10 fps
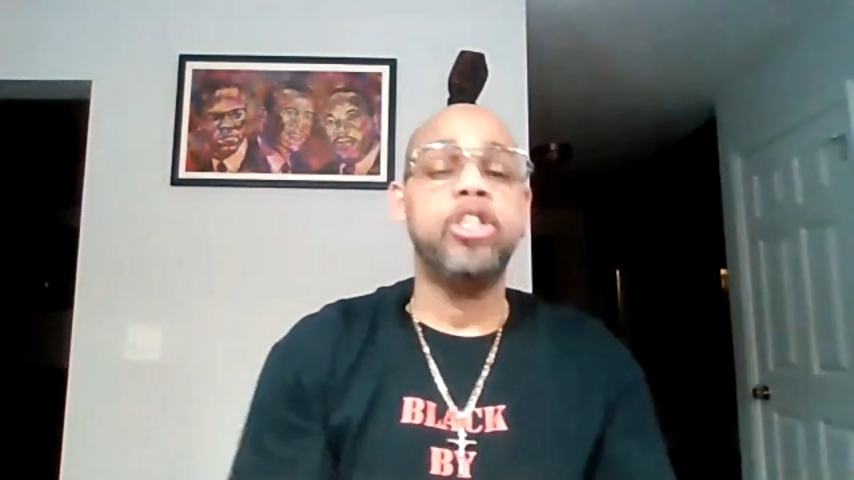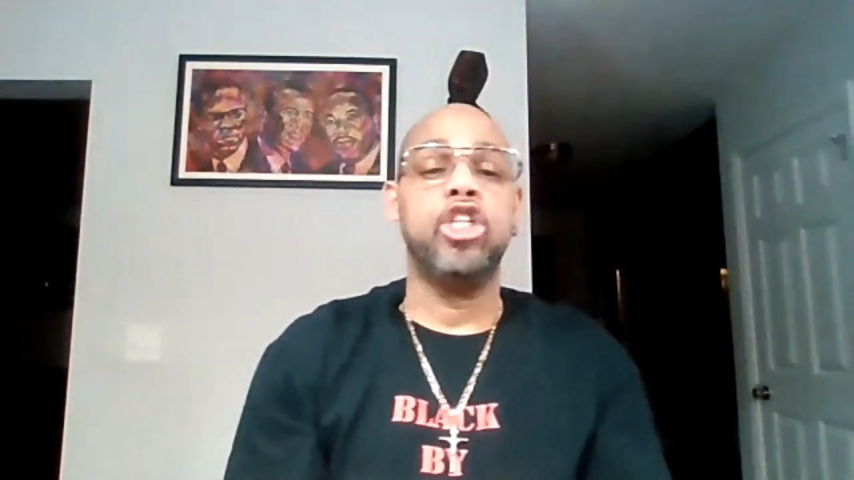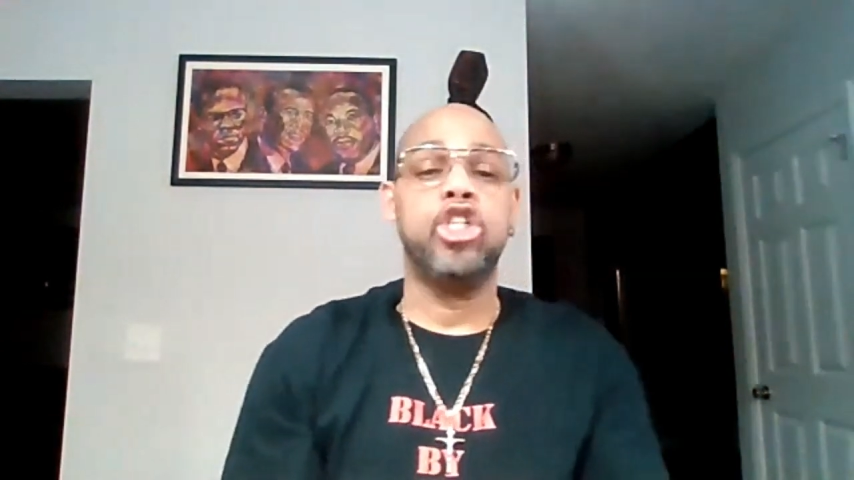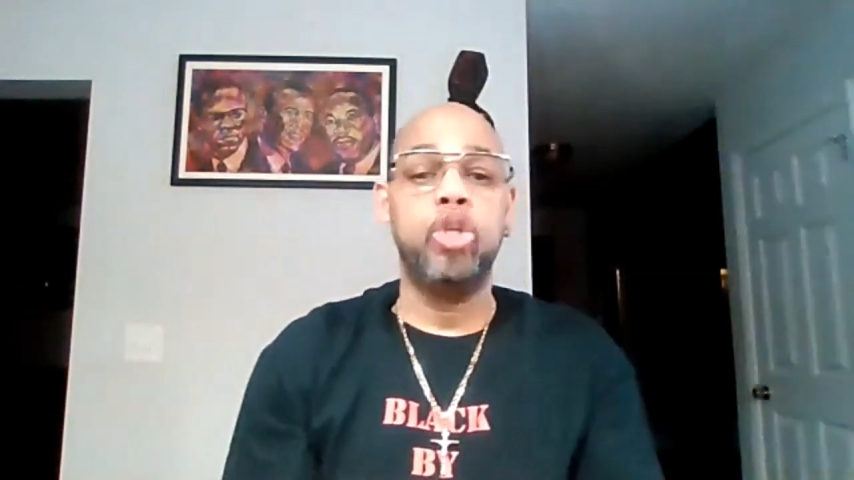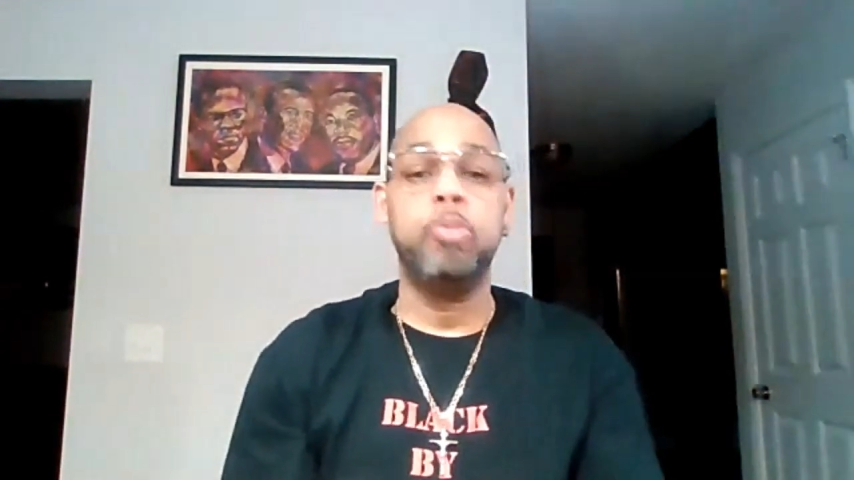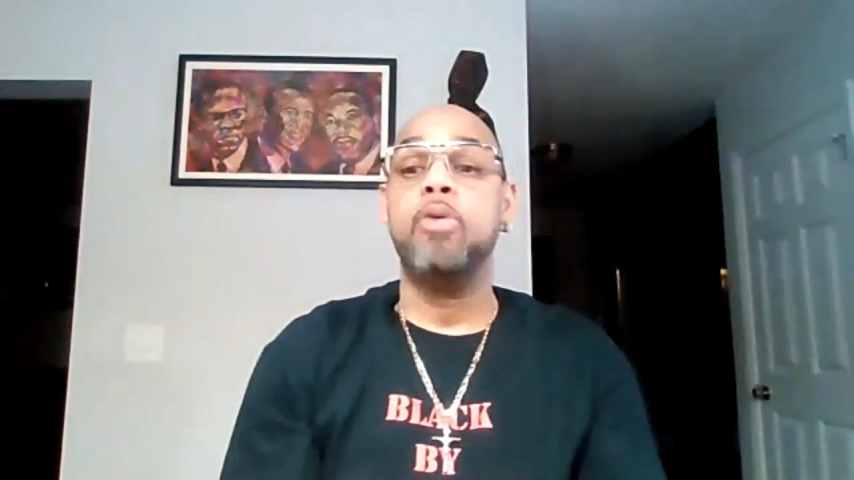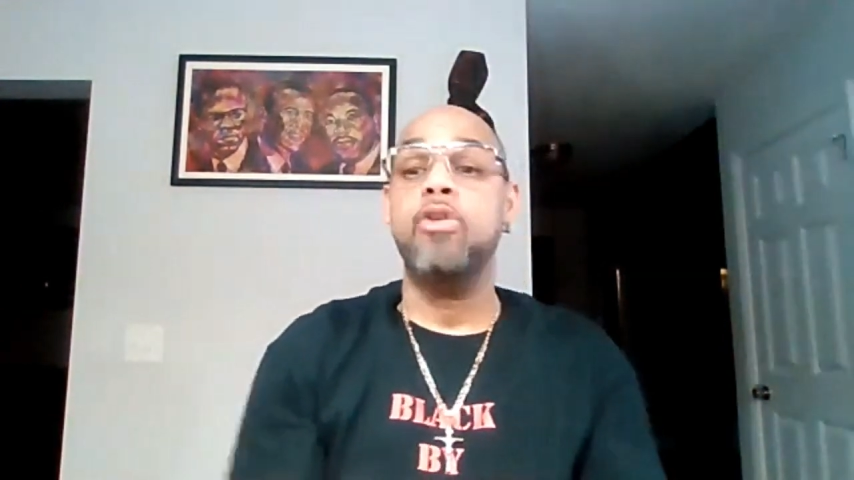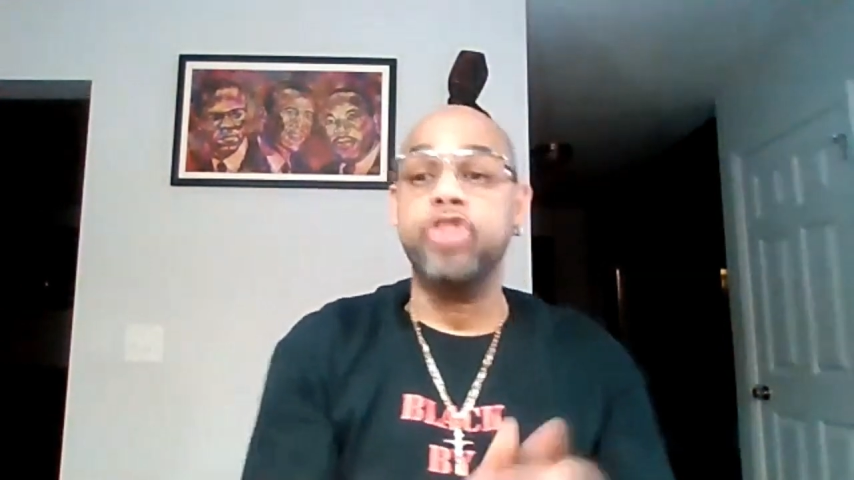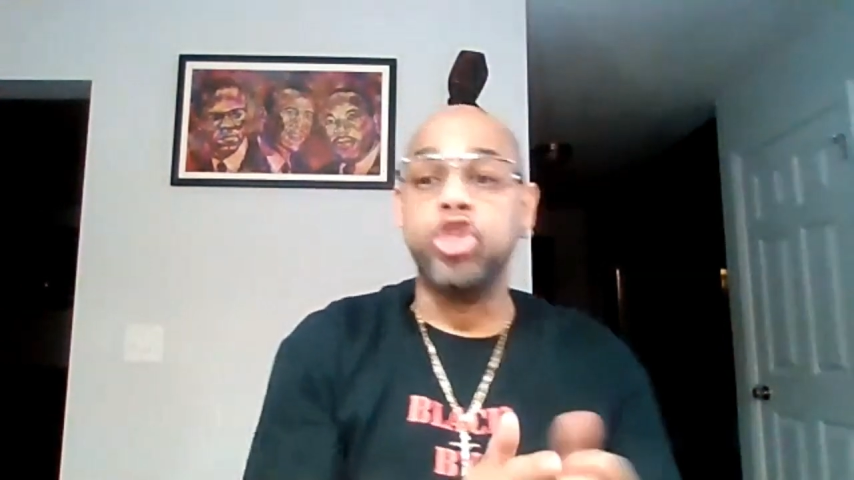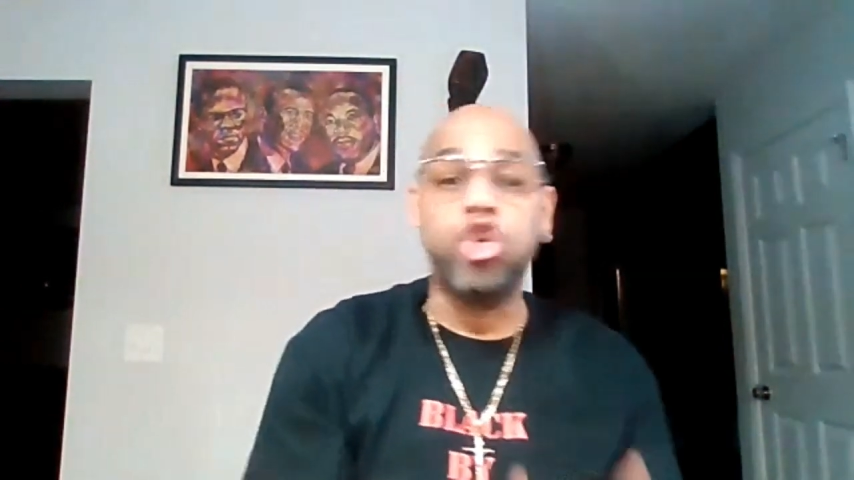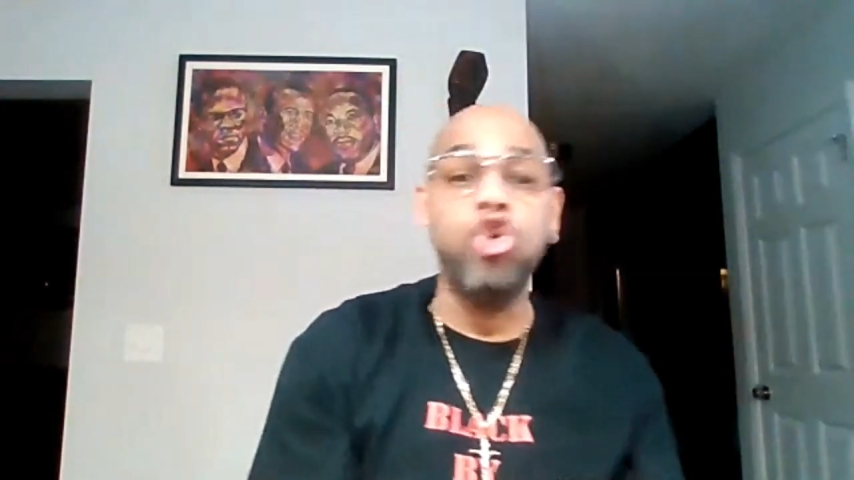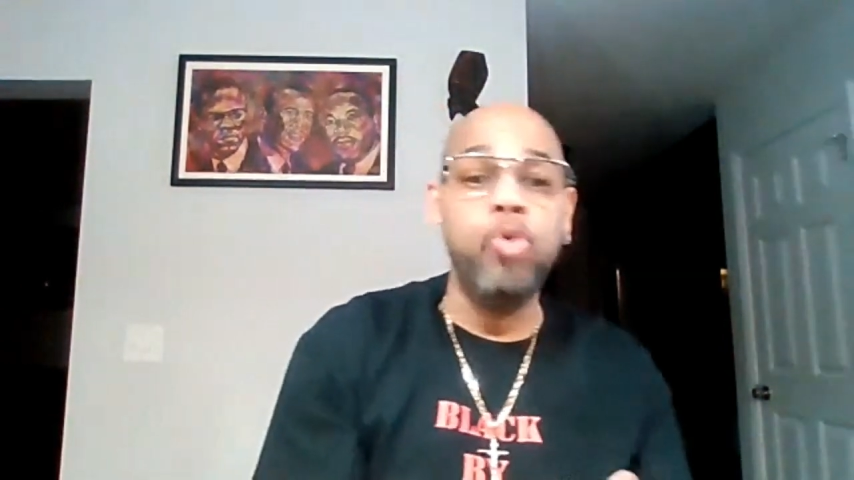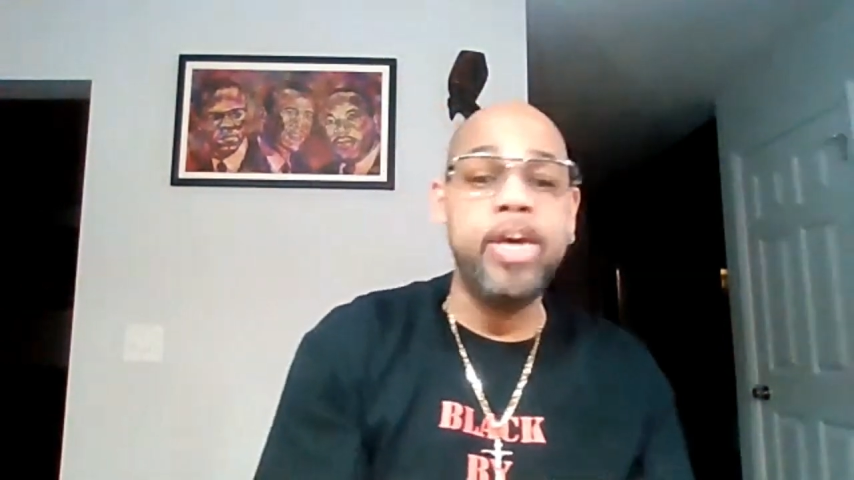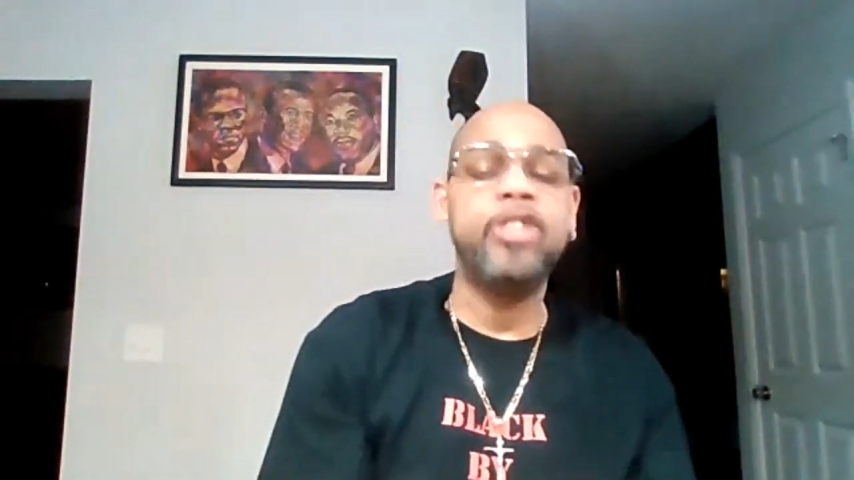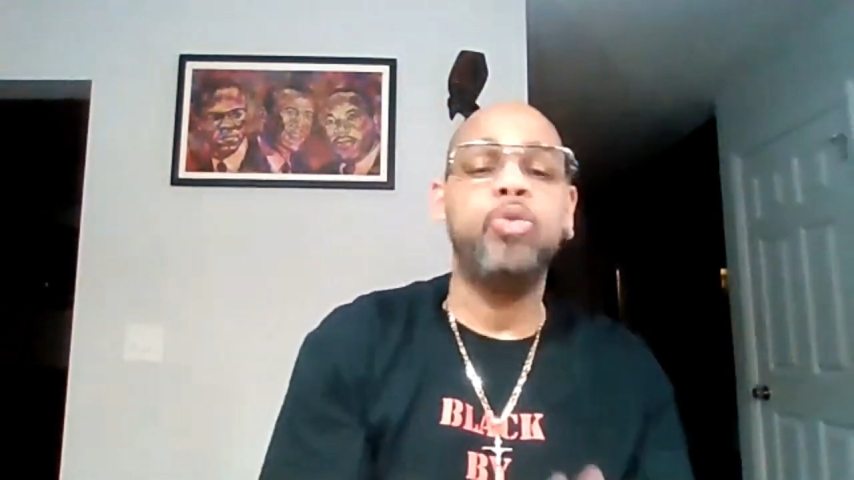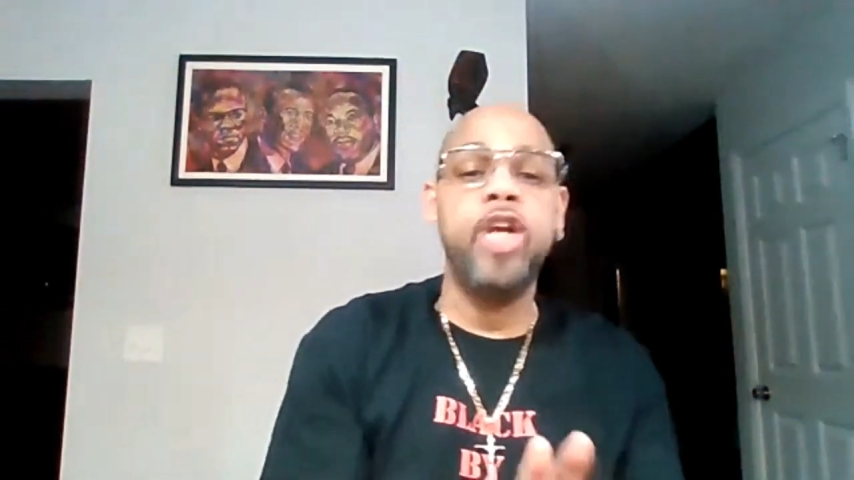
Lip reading: to the Super Bowl for 2 weeks,